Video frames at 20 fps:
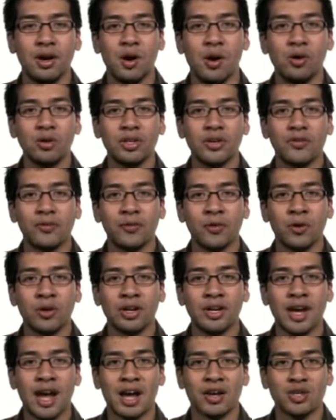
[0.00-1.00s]
Only
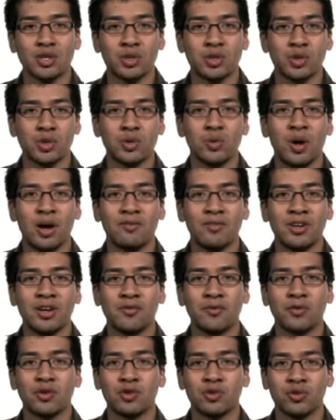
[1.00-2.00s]
foreign nationals who have
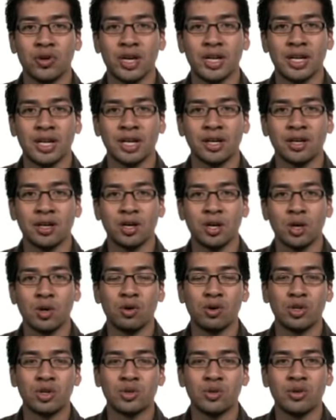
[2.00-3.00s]
enough training
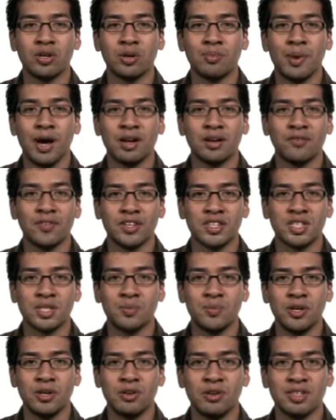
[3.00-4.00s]
or a certain amount of
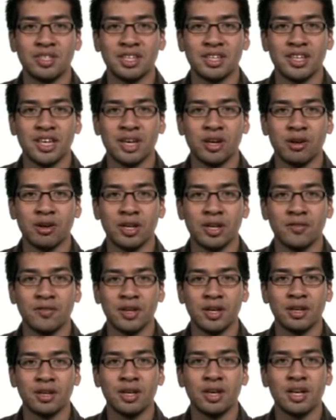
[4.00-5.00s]
experience in
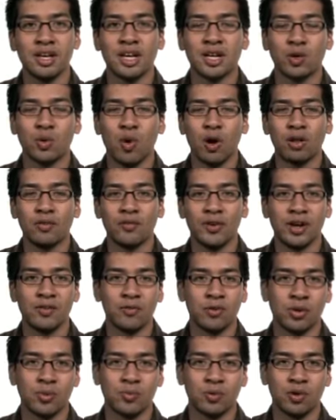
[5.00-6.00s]
caregiving can qualify
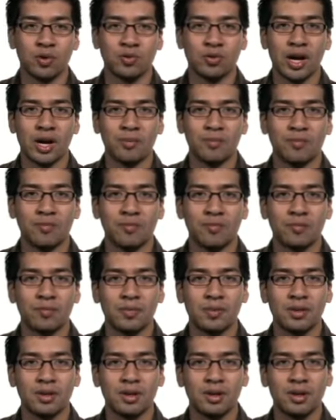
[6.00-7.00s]
for the program.
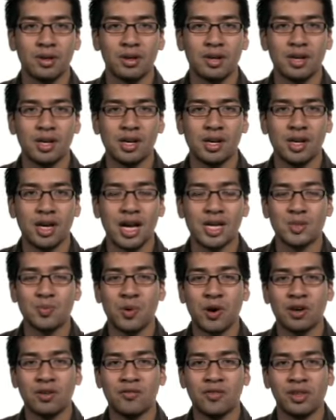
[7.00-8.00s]
As
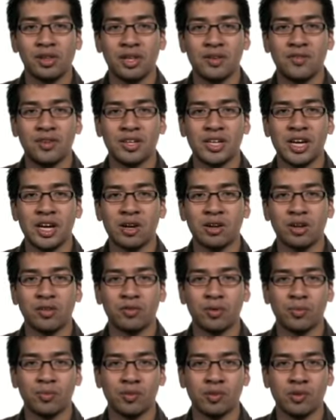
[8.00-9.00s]
part of the Live-in
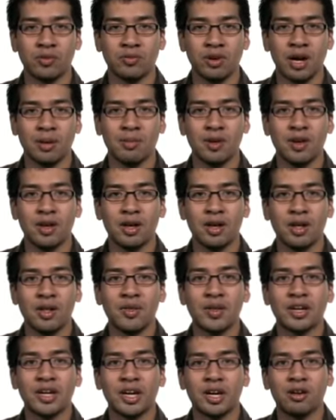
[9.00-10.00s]
Caregiver program,
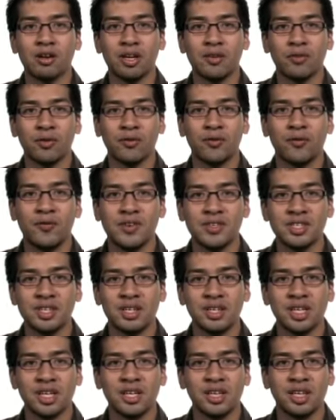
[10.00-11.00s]
the caregiver
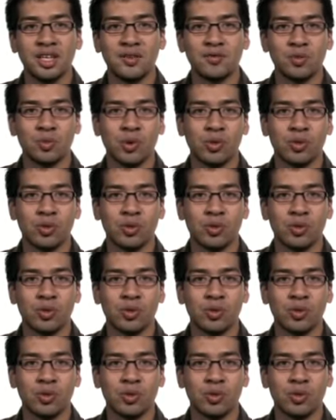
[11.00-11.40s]
physically lives